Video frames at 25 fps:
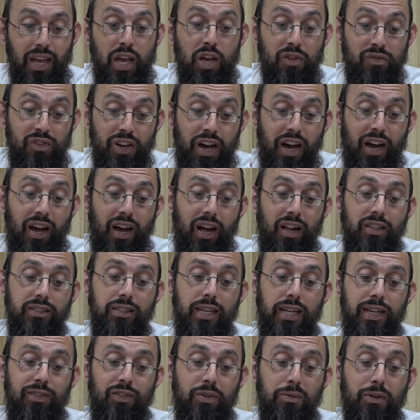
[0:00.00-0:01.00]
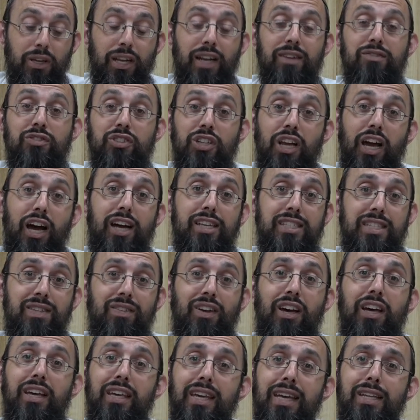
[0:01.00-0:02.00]
ve'achalta anavim kenafshecha
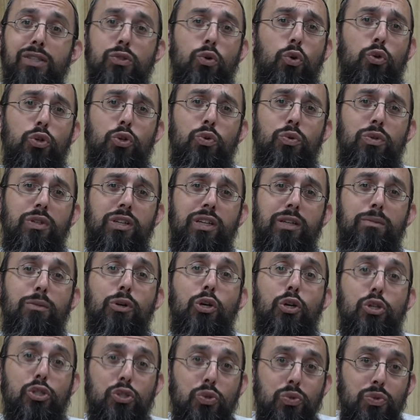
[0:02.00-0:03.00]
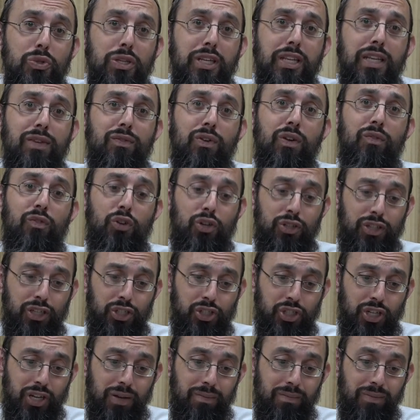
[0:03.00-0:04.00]
sevecha, eat all you need because you need it for avodat
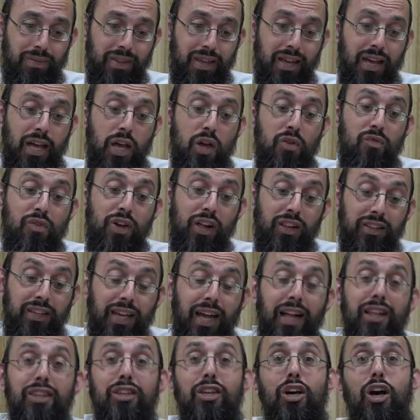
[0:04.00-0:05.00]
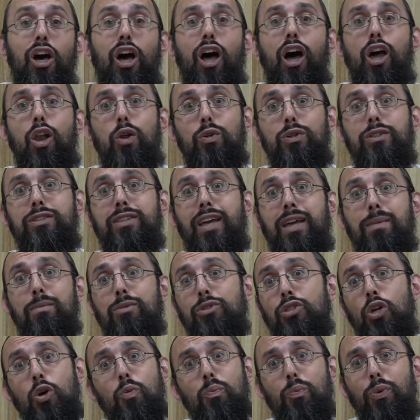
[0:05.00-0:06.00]
Hashem. Ve'el kel yecha lo titein, but
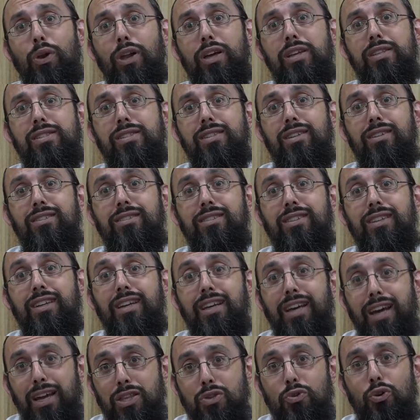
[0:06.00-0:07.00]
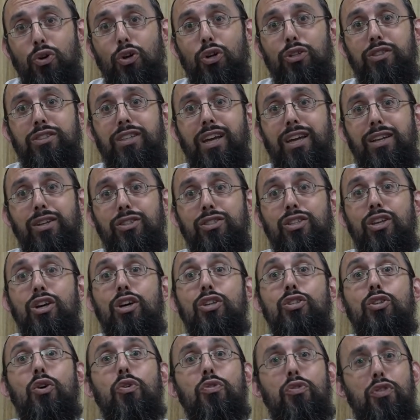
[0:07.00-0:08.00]
don't place it in your containers.
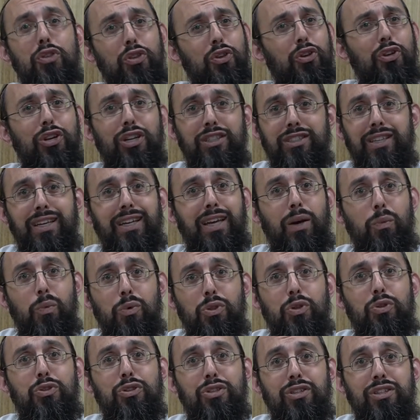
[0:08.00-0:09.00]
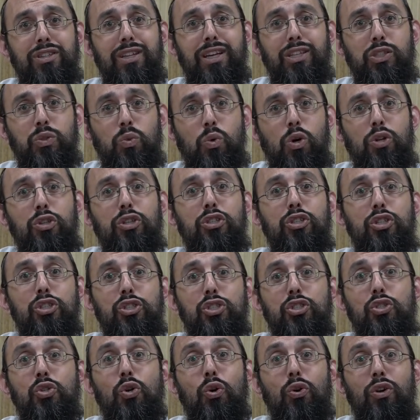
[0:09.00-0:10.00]
Don't think you're going to take it with you to the next world and just
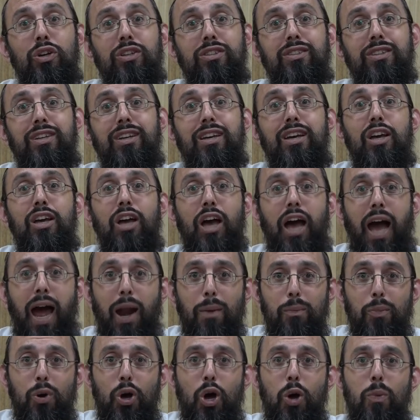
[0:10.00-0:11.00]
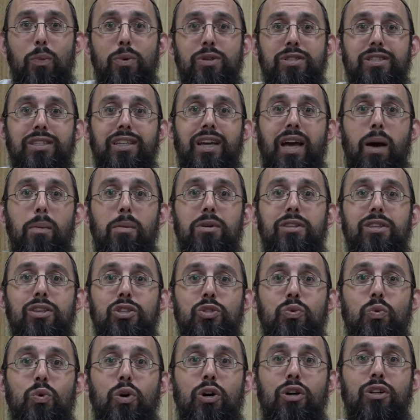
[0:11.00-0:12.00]
store it. Our purpose in coming to this
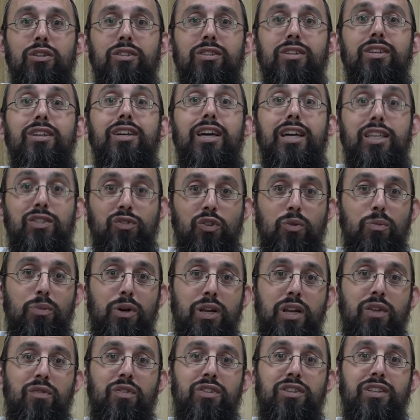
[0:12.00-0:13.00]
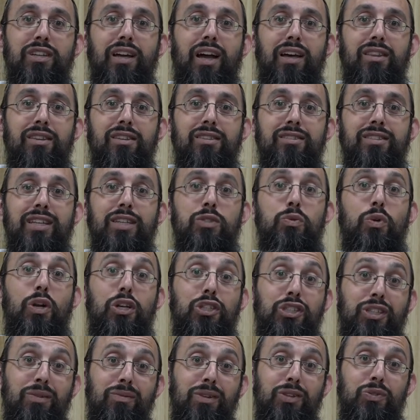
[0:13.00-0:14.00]
world is for benefiting others. That's what
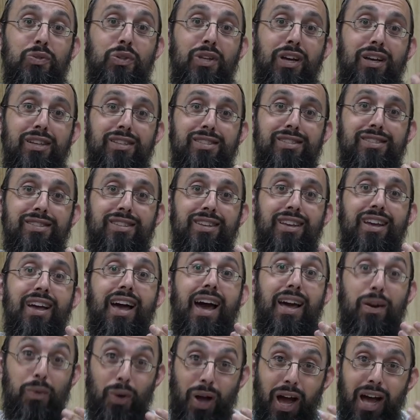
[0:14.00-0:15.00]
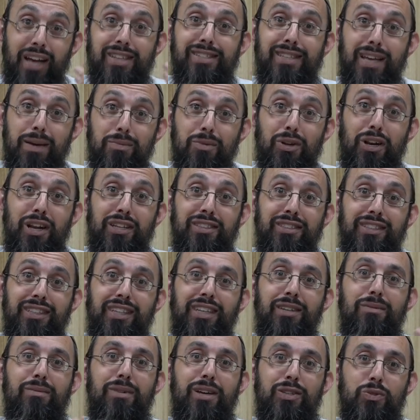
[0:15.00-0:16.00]
Hashem does with us, and us emulating
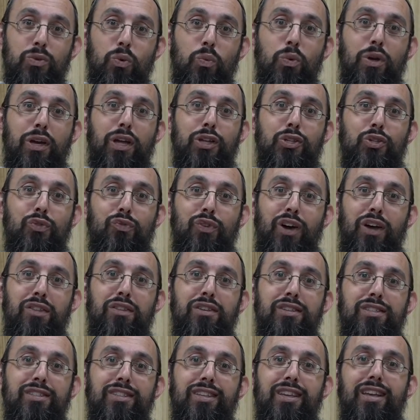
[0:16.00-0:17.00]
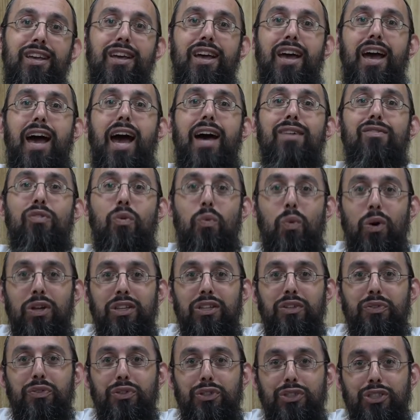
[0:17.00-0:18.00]
Him is what we're going to do for others. Have a
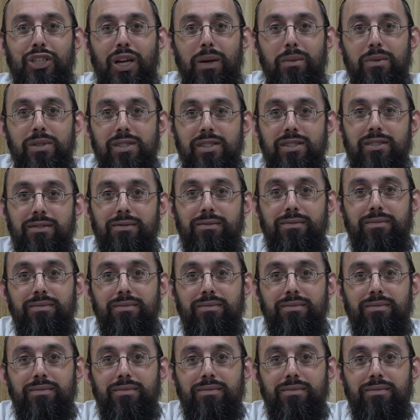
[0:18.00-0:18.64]
wonderful Shabbos.